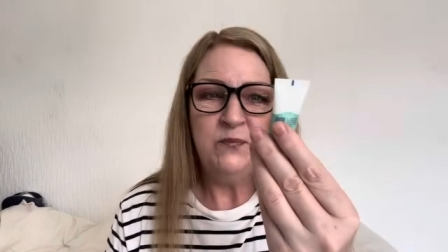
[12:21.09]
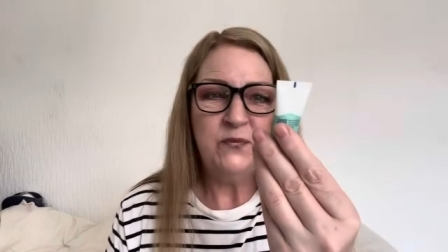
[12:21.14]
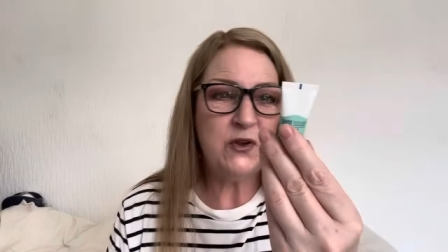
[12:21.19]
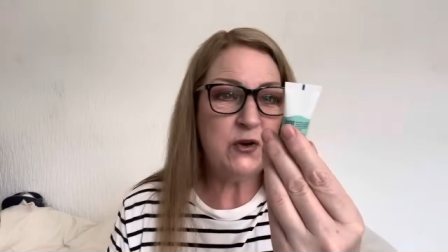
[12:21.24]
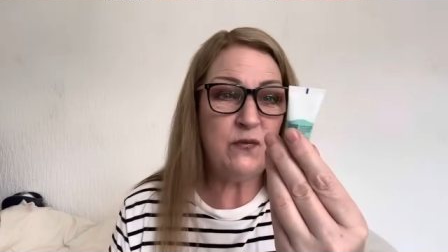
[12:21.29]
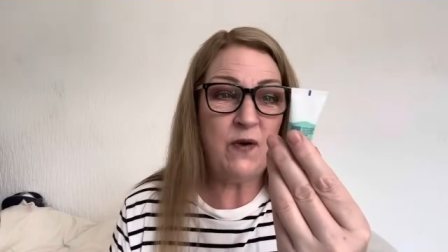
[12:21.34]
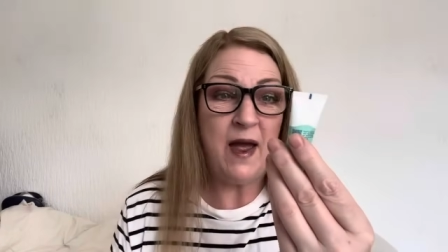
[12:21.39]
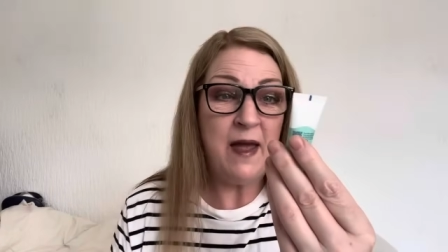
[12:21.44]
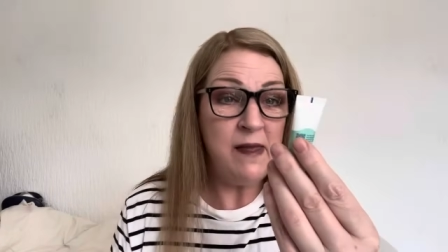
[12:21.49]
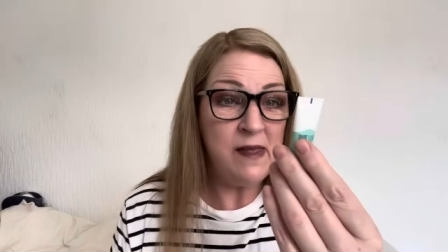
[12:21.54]

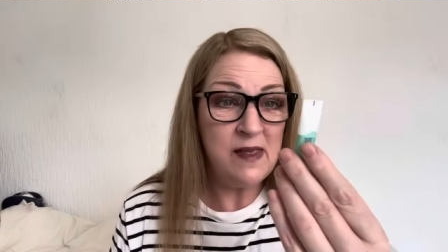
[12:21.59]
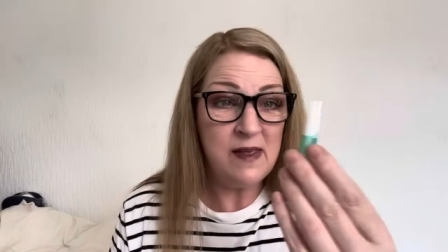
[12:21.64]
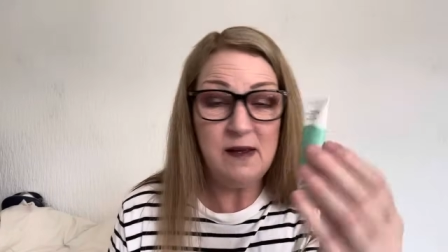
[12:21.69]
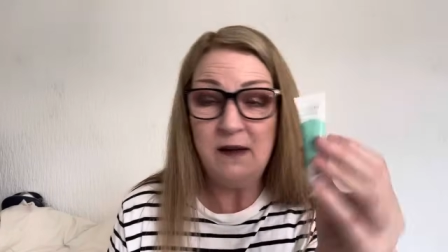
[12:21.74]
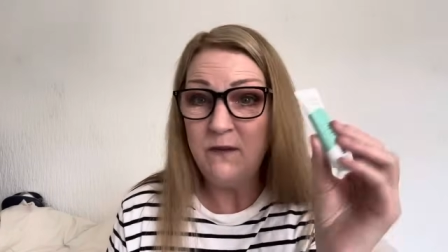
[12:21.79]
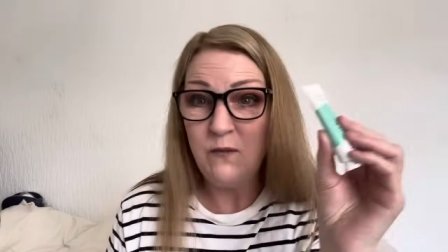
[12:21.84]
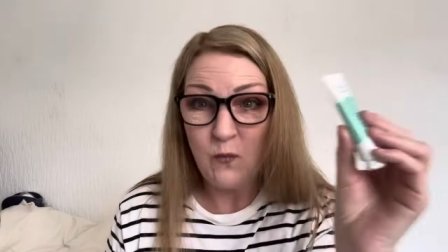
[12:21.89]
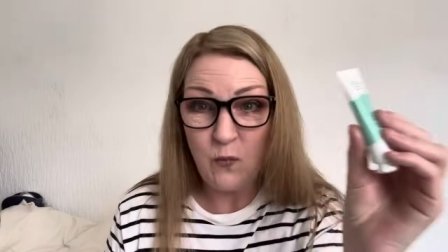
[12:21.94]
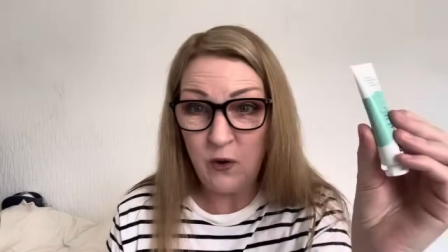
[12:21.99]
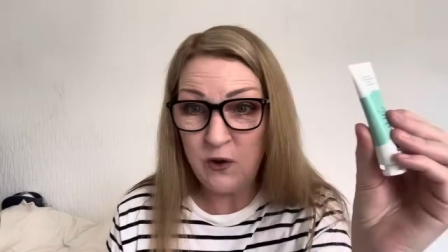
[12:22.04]
Great.
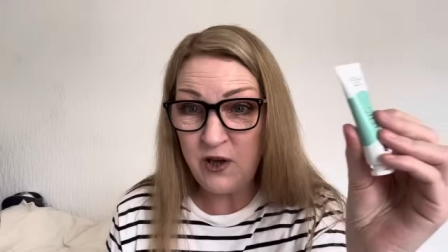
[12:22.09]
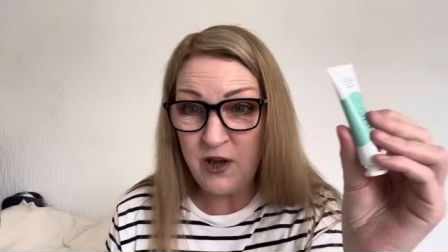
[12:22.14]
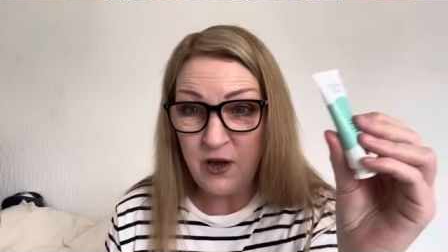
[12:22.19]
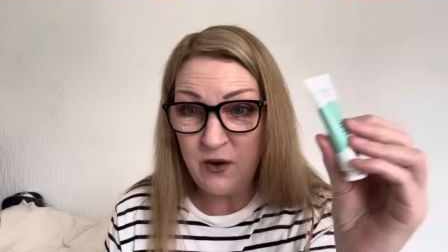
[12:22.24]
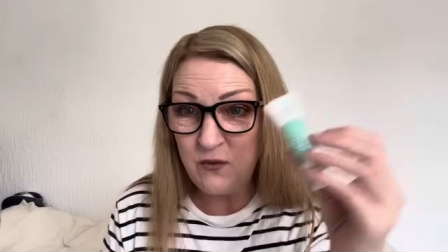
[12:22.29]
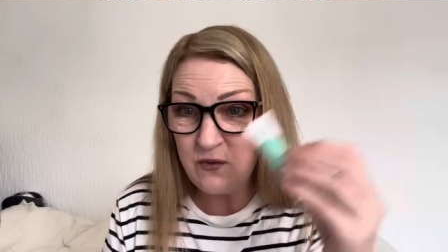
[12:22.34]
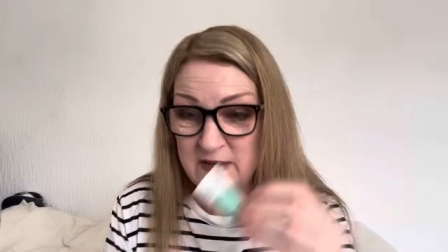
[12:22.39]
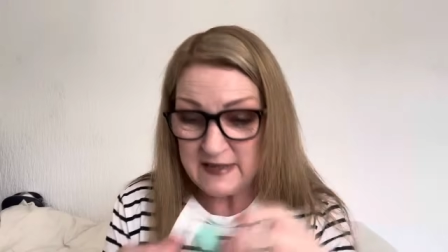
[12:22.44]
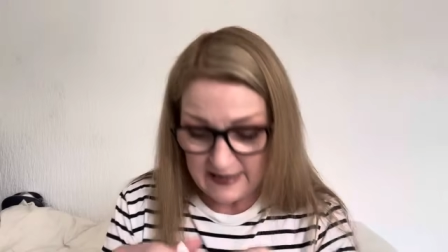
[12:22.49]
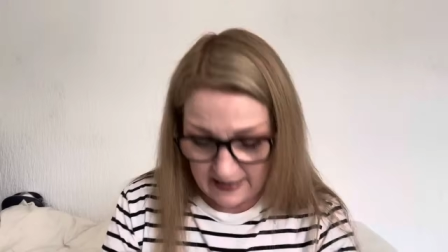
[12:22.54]
We'll
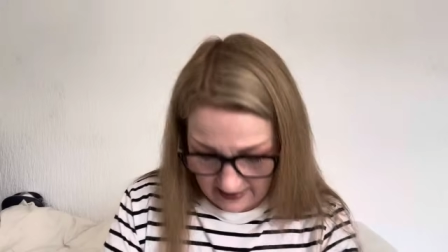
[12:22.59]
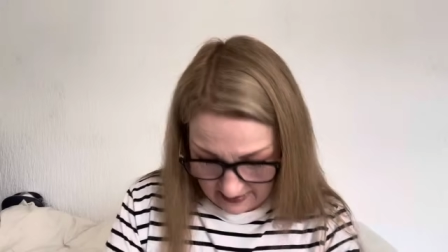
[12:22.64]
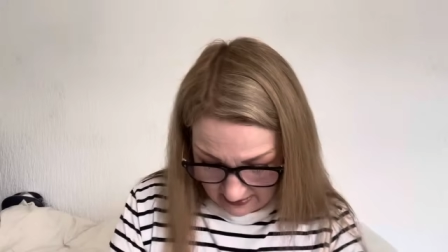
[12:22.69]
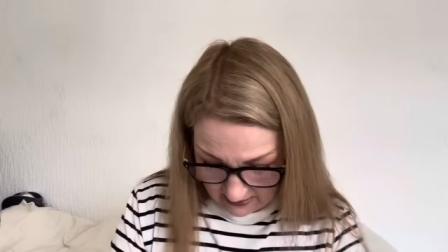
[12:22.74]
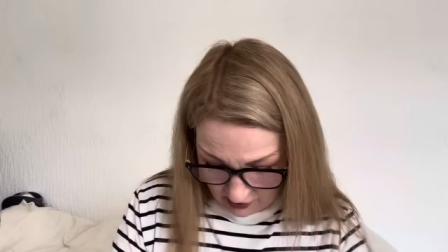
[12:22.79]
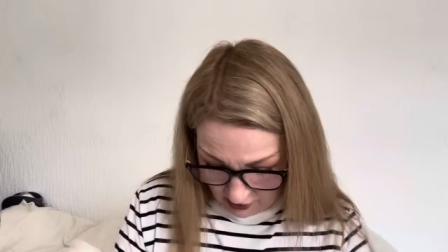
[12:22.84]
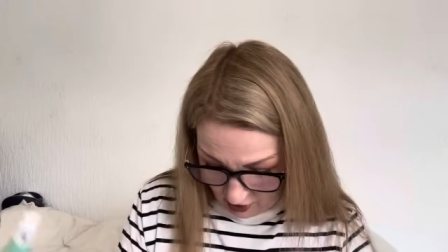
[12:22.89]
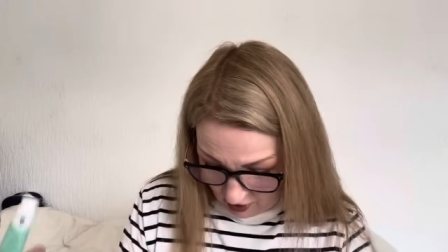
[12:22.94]
use it, you know